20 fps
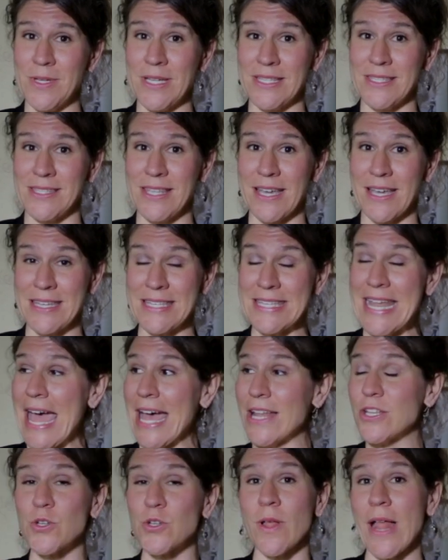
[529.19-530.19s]
It's like a
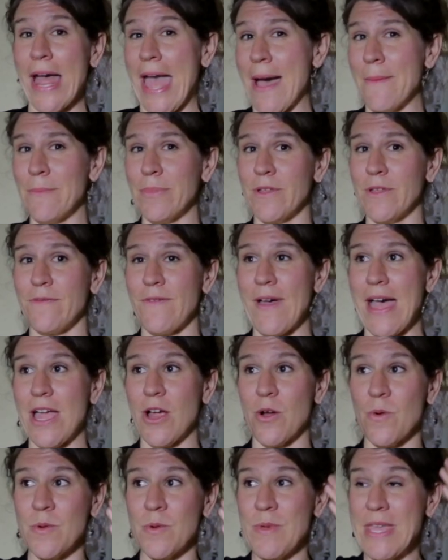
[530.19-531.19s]
natural
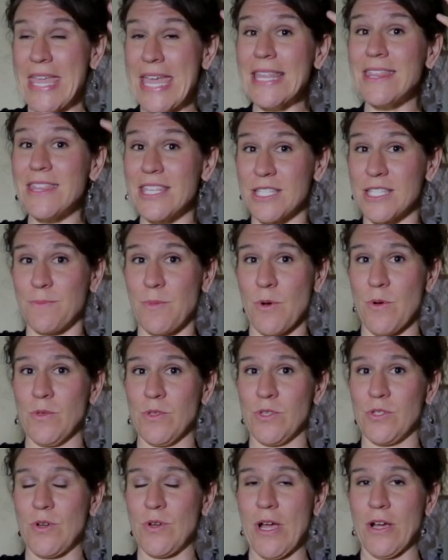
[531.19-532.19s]
amplifier when we hit this bone
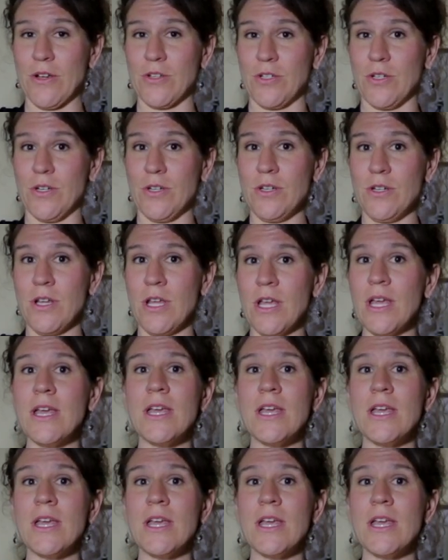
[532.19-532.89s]
structure.